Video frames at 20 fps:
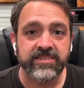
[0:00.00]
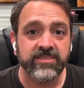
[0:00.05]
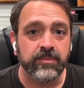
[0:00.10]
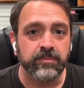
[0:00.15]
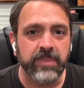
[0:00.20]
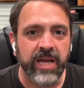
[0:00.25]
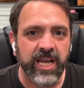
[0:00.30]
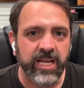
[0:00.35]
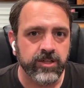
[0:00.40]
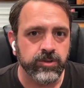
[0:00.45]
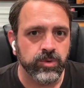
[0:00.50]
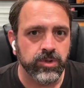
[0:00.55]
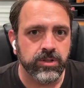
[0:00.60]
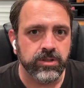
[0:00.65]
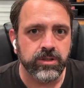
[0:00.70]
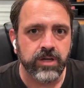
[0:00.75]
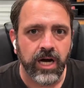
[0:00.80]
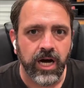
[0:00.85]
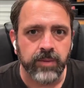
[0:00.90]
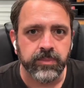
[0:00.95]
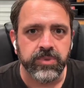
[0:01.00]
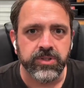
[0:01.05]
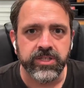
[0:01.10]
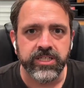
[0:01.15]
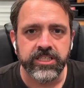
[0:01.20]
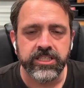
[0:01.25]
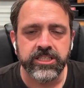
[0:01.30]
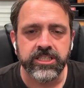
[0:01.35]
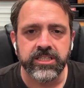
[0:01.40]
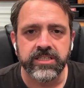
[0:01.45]
That's a manual
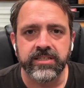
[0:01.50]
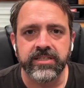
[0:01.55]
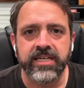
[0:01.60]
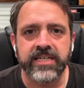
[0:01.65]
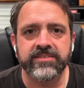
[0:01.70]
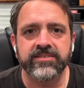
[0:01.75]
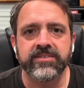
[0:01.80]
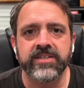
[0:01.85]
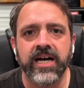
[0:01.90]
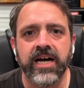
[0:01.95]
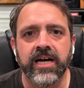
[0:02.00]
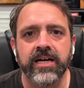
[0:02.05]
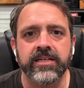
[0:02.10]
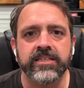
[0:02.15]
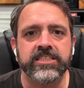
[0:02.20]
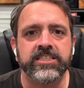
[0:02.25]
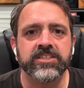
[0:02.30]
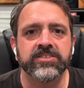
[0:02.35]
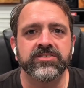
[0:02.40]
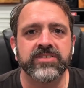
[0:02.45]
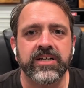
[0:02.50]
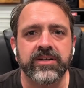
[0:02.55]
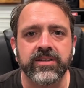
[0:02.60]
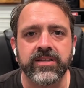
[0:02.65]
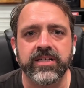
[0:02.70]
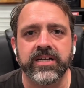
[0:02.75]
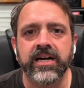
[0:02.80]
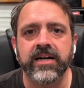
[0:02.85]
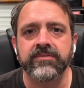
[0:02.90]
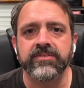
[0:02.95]
operation. That's not just out of
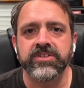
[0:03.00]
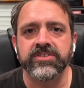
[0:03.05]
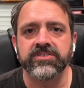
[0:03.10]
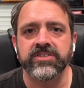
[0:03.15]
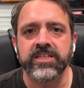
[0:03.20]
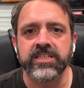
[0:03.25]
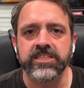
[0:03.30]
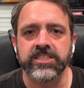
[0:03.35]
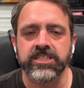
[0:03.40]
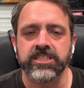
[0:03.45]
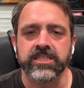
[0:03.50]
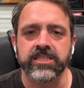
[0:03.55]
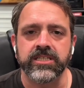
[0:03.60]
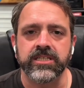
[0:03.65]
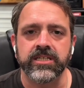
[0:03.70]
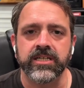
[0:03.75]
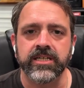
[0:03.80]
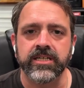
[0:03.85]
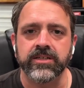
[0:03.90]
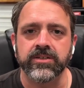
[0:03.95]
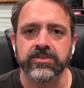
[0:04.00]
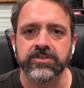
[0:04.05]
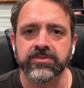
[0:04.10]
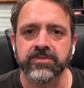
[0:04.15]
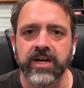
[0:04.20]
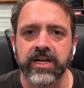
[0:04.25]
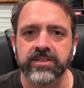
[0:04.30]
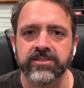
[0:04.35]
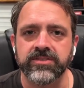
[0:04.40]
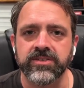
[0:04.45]
the conversation, it goes
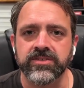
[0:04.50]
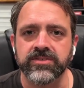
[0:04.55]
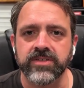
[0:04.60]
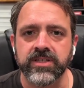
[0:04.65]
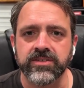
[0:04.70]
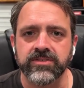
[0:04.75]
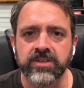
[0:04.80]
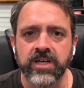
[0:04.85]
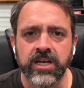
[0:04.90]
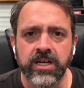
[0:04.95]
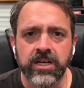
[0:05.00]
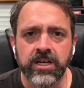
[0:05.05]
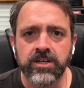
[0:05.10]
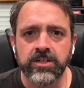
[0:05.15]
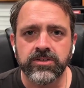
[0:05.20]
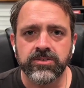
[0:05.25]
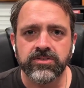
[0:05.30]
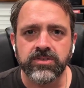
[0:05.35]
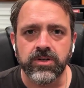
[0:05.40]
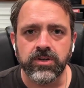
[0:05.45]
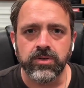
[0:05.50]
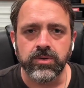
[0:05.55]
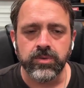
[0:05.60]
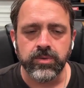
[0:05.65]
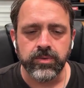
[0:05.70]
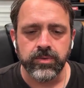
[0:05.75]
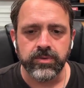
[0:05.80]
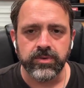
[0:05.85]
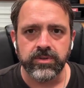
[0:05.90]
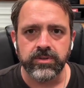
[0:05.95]
finds these things.
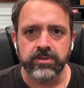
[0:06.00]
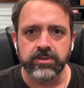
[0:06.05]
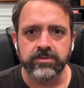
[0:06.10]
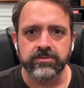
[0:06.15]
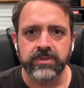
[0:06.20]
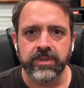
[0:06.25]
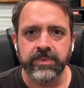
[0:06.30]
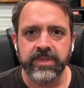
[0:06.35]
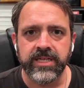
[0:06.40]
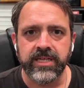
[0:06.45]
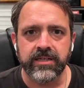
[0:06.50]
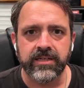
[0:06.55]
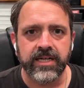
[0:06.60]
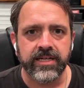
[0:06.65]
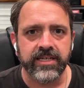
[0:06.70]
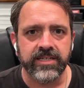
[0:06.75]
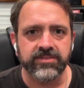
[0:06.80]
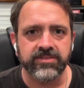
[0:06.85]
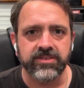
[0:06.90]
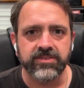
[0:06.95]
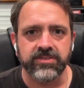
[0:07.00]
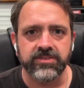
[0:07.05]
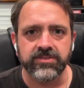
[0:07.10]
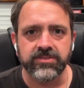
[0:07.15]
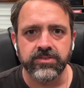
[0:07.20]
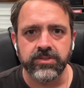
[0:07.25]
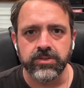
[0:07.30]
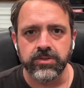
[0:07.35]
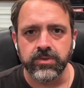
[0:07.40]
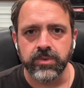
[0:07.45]
So I guess this
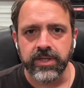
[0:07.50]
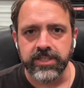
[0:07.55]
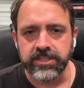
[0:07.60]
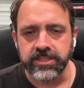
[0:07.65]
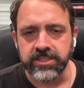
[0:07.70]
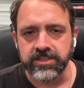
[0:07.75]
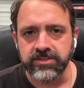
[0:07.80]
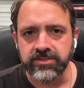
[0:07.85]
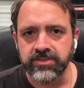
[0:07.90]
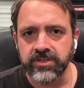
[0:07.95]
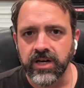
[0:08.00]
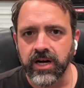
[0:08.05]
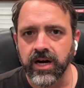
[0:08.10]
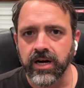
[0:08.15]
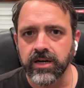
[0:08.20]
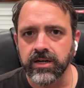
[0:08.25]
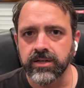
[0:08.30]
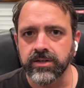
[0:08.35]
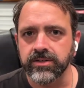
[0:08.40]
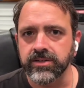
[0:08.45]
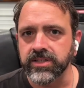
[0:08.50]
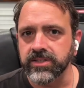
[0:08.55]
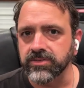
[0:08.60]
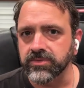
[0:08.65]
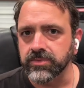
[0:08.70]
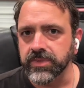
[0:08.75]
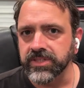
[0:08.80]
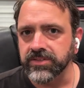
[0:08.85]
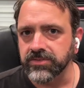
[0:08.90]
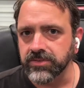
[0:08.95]
is two questions. Are
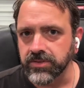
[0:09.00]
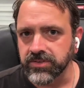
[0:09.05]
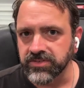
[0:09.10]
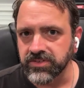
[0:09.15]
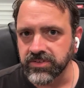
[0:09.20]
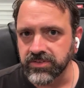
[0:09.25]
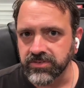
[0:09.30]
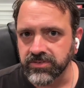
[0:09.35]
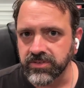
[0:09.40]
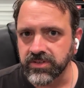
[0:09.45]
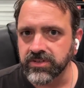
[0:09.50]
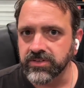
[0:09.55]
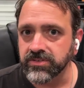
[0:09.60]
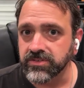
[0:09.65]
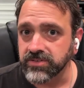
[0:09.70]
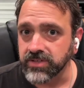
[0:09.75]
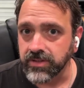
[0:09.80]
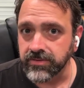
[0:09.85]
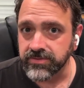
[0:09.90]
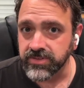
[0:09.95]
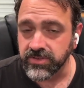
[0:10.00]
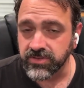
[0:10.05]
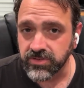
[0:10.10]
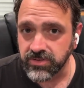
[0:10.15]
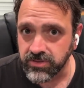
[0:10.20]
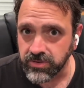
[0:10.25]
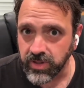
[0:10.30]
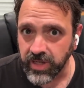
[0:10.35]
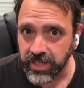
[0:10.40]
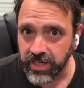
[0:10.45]
these resources
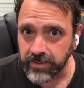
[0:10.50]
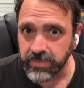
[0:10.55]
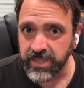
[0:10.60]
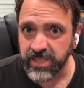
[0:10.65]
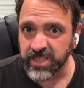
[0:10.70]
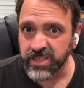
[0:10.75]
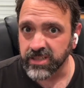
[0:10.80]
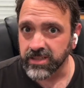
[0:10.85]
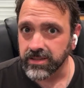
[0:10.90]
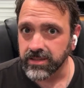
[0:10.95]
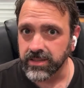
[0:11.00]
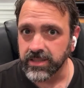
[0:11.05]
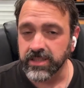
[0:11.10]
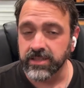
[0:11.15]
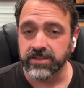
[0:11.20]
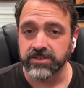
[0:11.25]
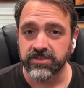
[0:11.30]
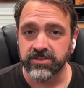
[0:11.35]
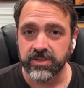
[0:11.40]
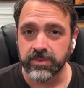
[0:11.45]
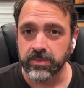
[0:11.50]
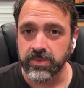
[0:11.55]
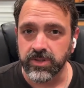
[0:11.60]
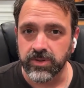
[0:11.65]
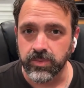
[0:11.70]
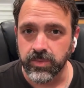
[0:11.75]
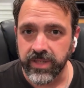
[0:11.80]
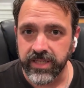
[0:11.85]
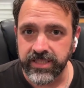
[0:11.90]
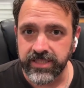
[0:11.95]
self-describing in a
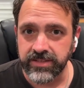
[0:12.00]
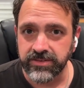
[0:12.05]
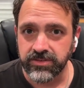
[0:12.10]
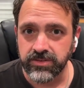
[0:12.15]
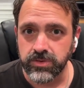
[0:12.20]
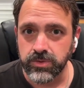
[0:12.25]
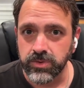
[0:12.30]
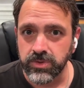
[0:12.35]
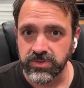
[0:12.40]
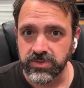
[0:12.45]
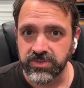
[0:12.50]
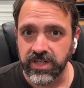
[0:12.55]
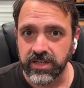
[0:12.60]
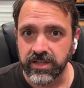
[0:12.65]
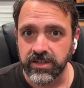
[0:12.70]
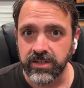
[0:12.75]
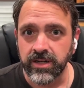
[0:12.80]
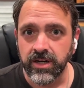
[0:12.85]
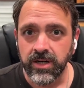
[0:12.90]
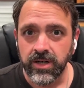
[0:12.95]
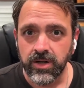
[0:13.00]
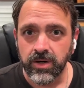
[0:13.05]
similar way as tools are,